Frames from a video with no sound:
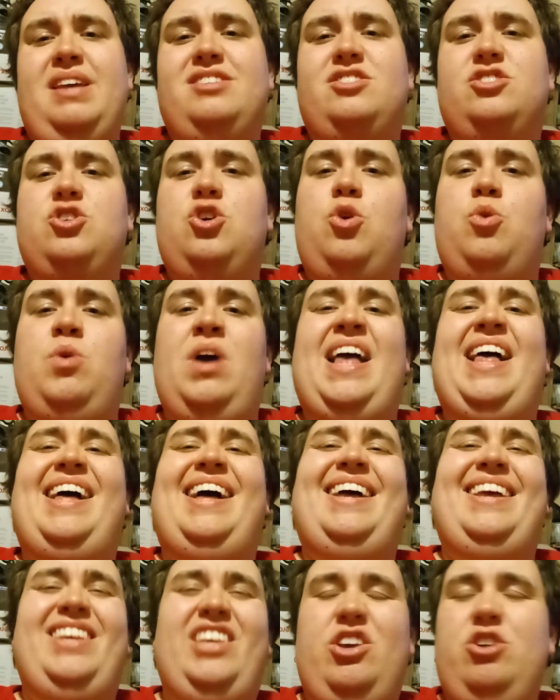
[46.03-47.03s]
So
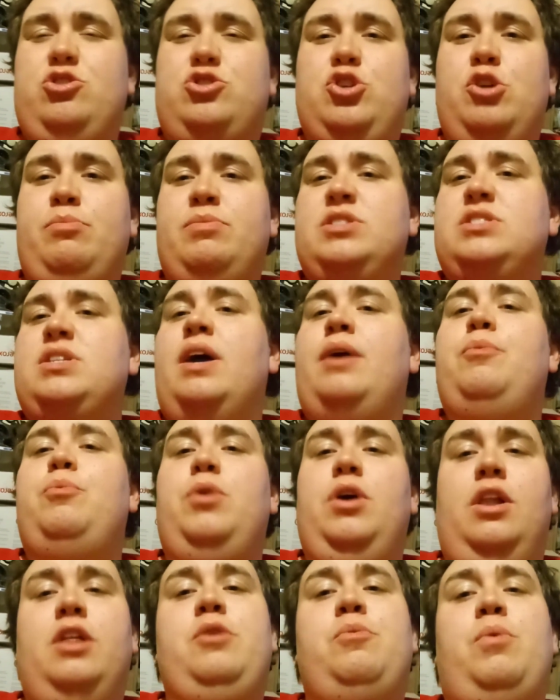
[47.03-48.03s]
YouTubers, I
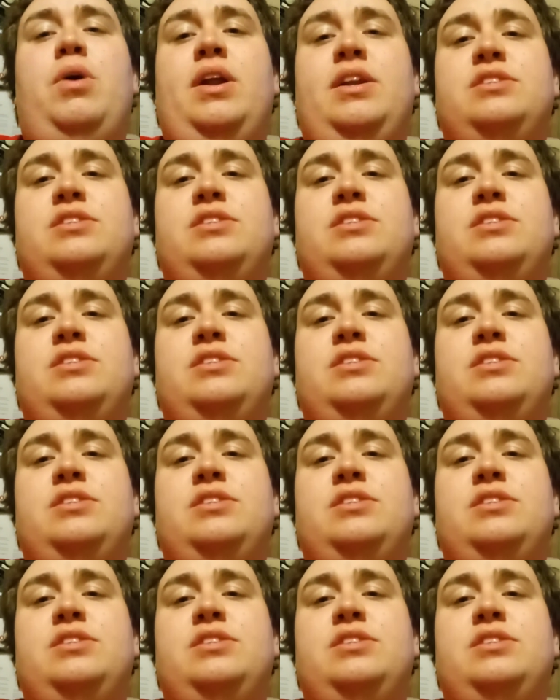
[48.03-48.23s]
really want